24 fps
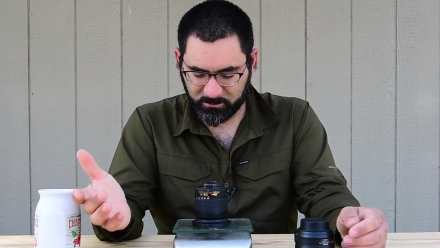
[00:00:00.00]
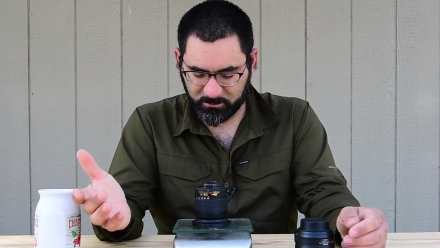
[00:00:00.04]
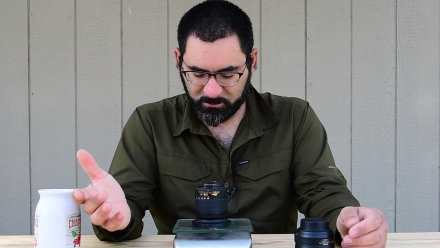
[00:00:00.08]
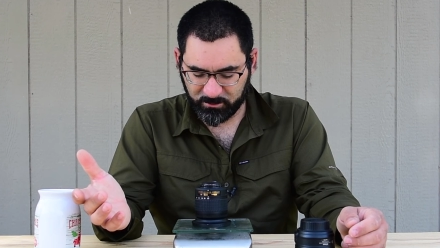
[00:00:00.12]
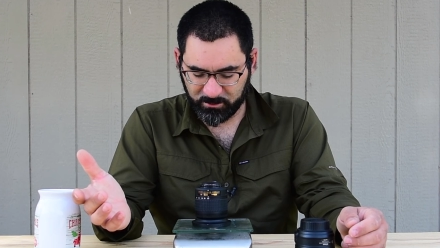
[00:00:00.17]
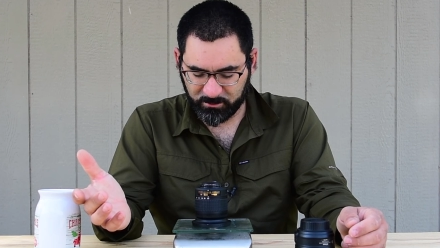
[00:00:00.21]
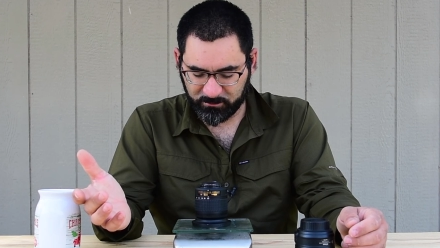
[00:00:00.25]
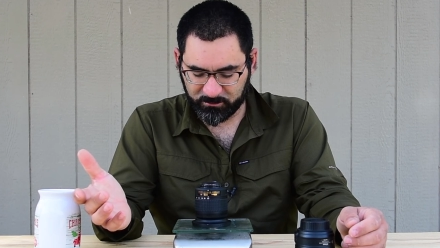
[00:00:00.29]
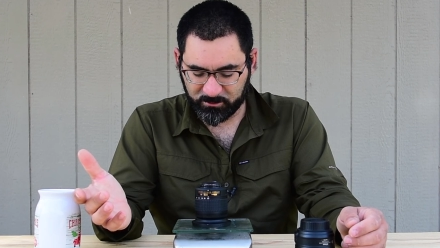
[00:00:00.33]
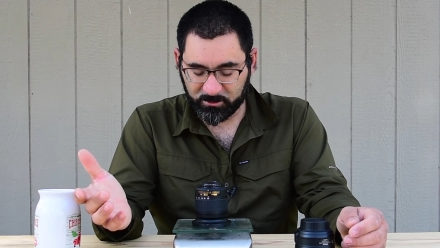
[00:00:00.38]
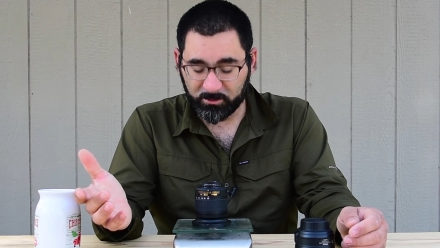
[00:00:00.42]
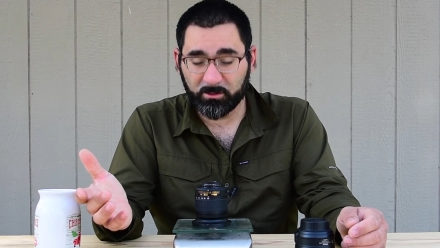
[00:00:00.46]
you
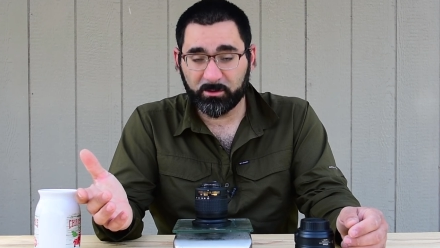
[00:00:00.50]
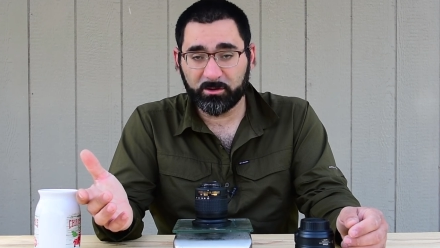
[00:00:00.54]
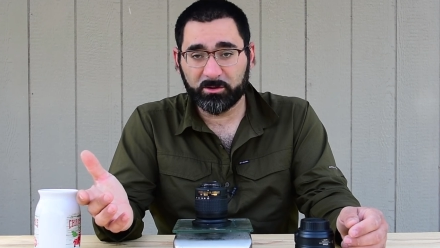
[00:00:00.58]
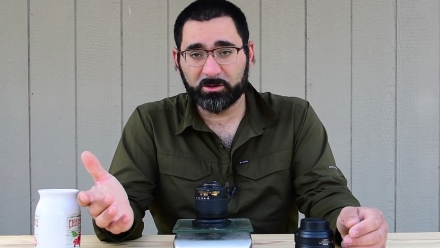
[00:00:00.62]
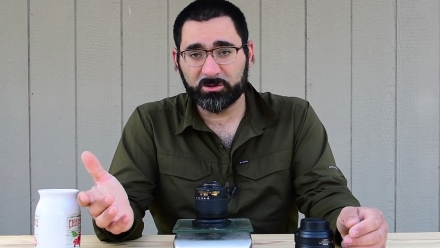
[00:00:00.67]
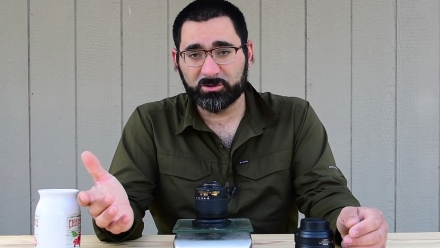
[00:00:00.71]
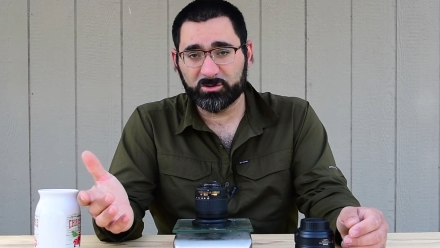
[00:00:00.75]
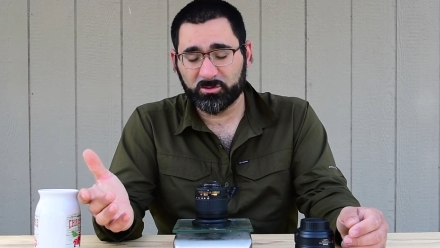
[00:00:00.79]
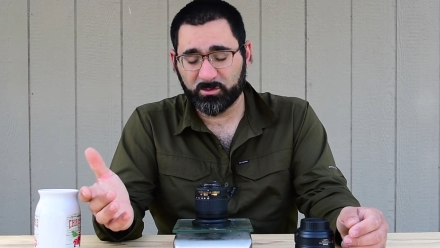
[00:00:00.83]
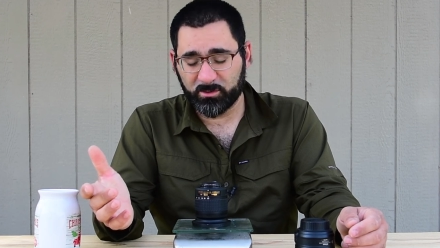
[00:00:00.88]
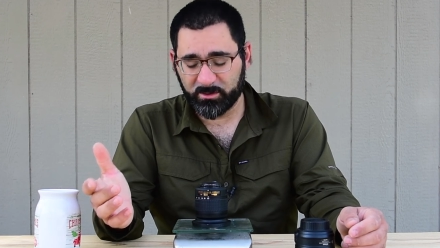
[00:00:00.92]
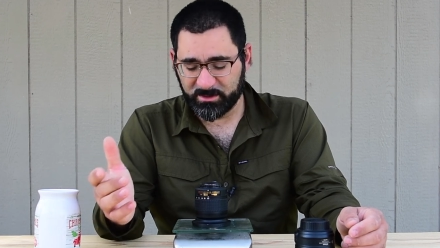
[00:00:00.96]
have
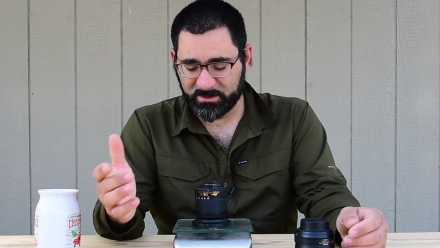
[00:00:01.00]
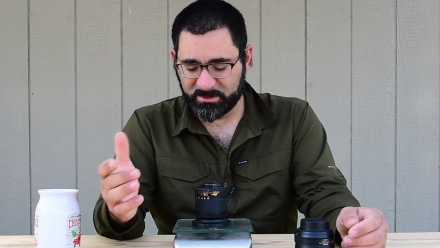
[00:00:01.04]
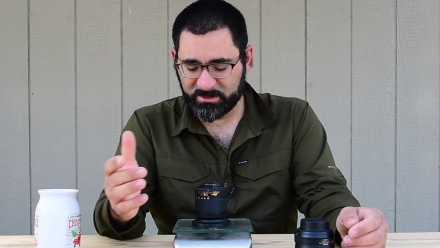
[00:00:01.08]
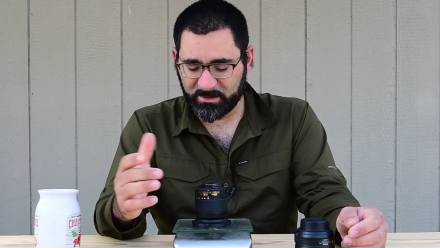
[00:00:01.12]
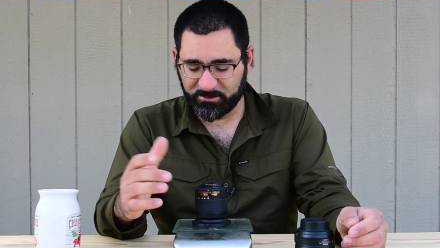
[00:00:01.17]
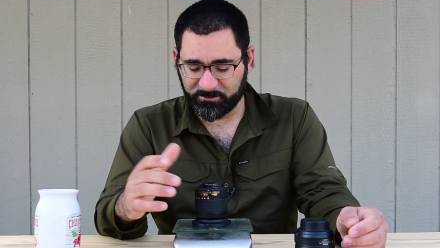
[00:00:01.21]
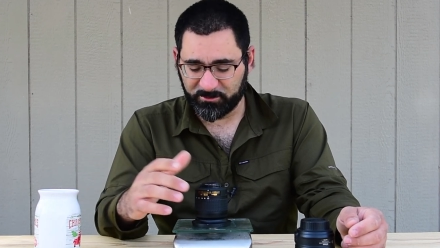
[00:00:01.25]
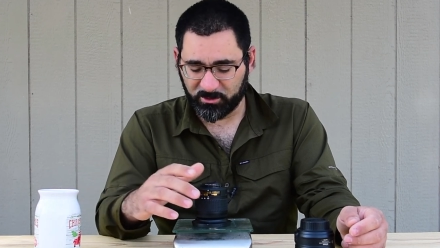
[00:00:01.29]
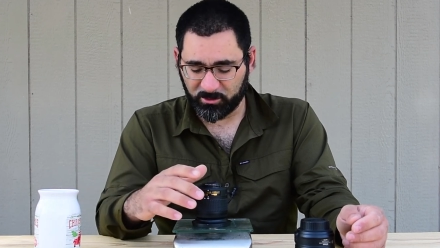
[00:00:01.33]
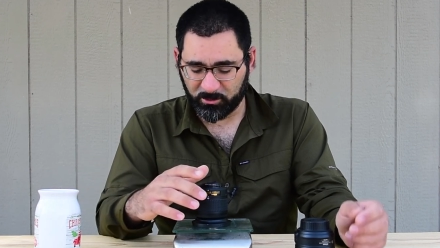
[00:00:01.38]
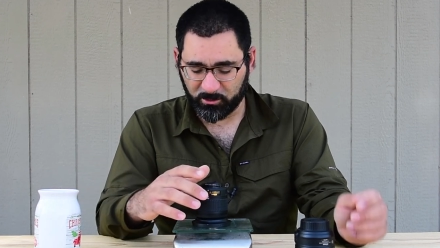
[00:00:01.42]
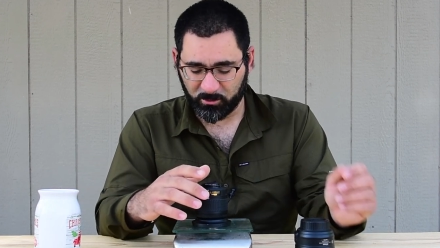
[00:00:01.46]

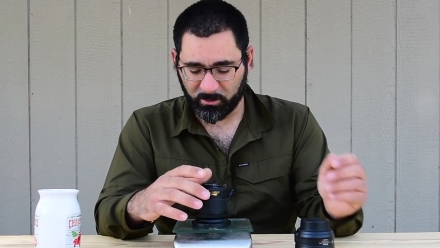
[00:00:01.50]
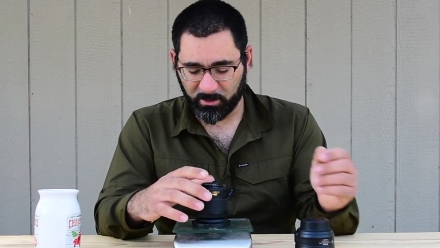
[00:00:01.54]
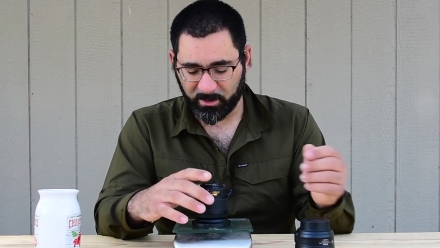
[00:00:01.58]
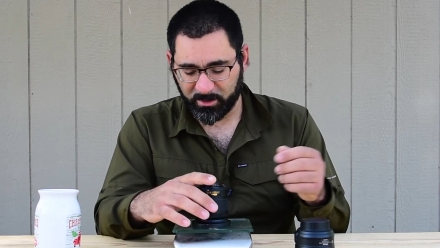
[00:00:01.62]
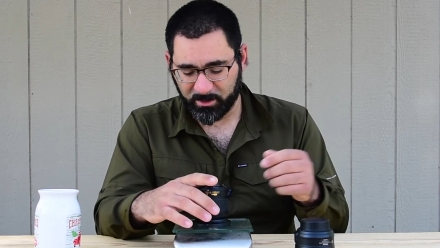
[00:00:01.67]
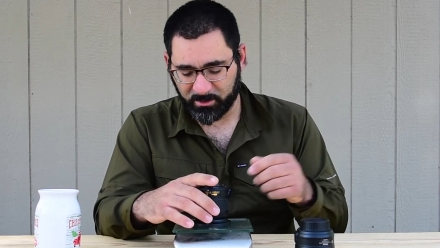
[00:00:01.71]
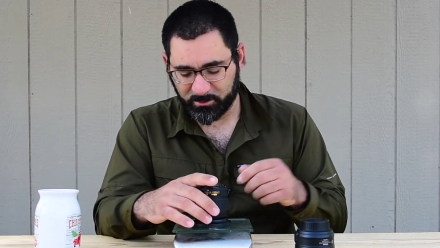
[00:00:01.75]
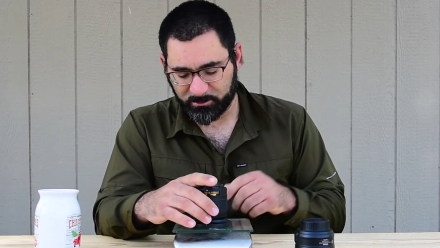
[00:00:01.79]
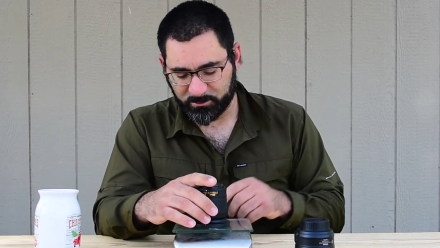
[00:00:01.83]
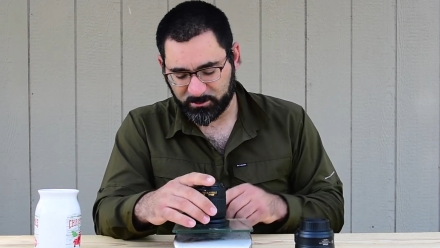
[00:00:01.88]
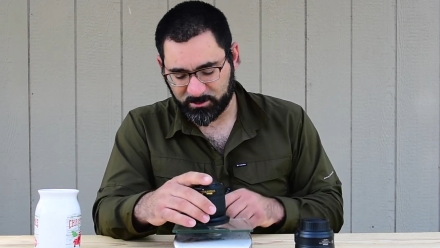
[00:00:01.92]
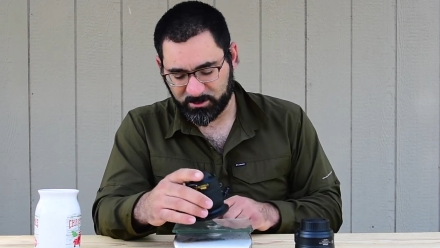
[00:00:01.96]
227
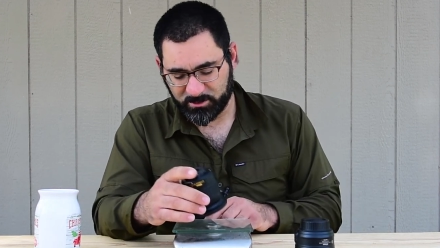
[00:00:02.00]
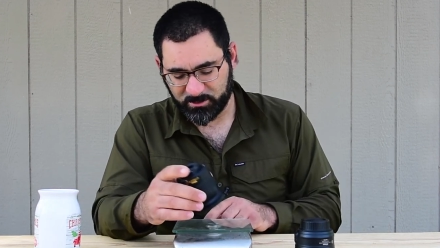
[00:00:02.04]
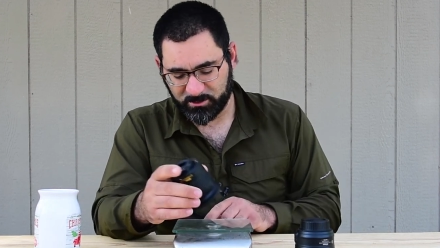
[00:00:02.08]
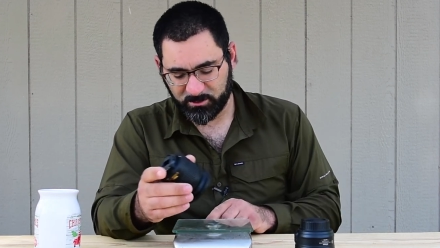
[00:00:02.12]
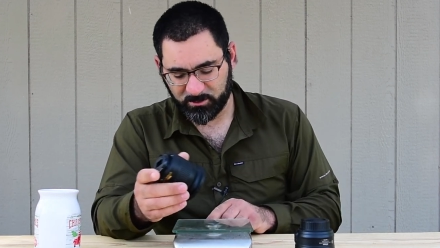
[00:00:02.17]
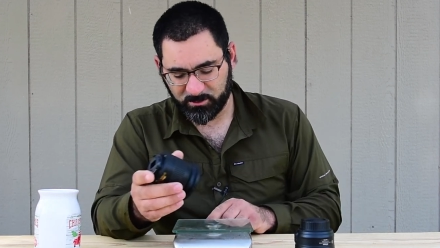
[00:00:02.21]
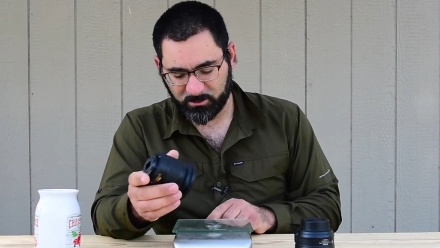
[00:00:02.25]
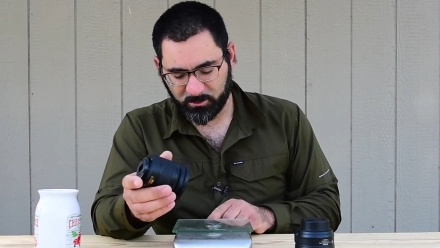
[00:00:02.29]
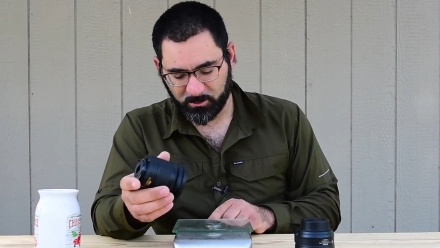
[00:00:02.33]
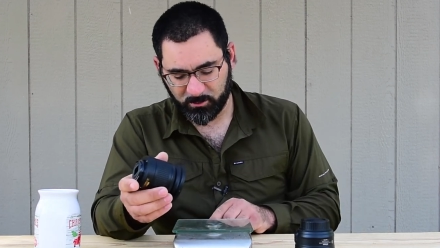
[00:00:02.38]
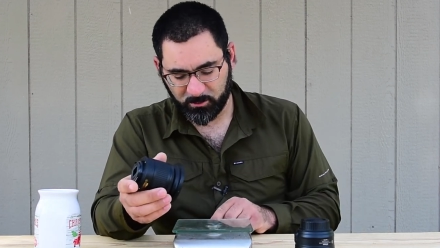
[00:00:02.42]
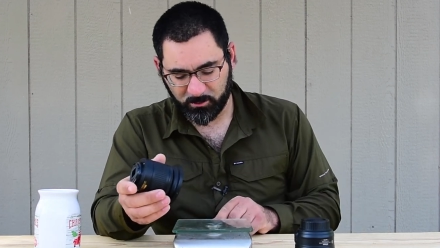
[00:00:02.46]
grams,
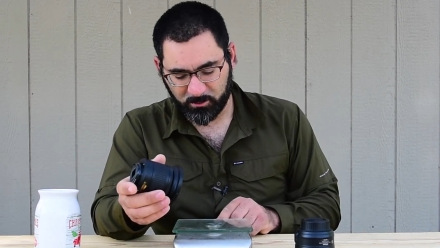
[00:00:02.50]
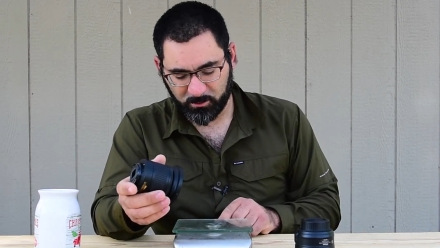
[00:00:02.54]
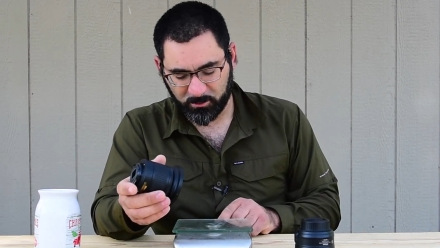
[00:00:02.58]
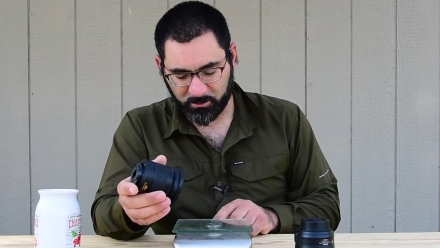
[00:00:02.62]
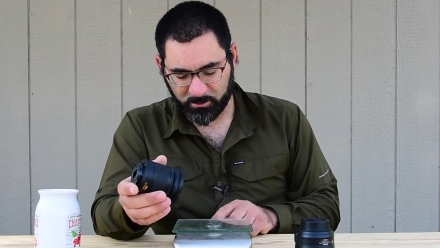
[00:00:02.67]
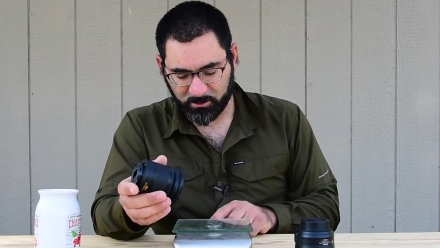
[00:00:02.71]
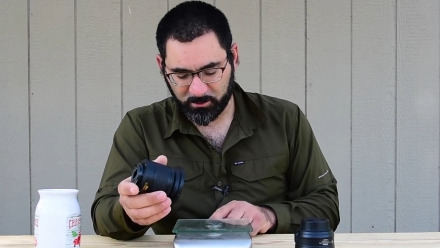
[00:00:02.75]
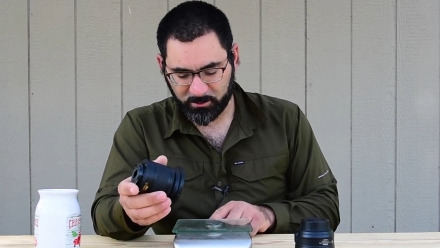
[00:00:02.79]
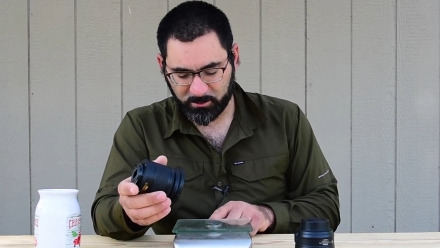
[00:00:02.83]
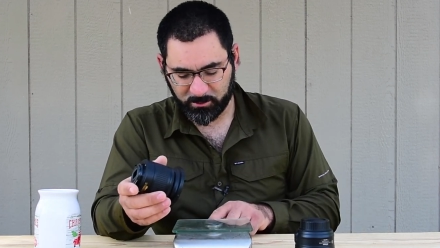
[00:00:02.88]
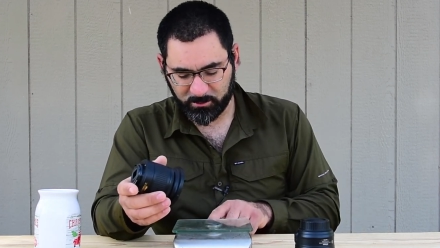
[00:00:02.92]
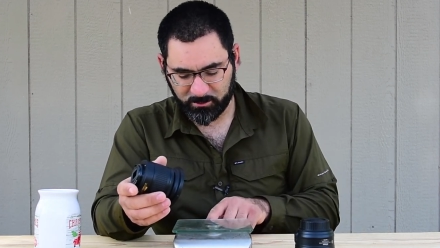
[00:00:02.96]

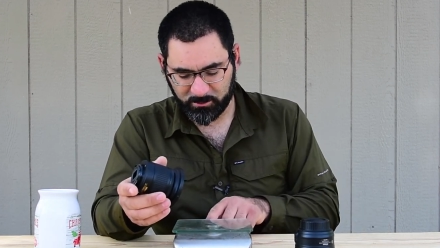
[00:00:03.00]
or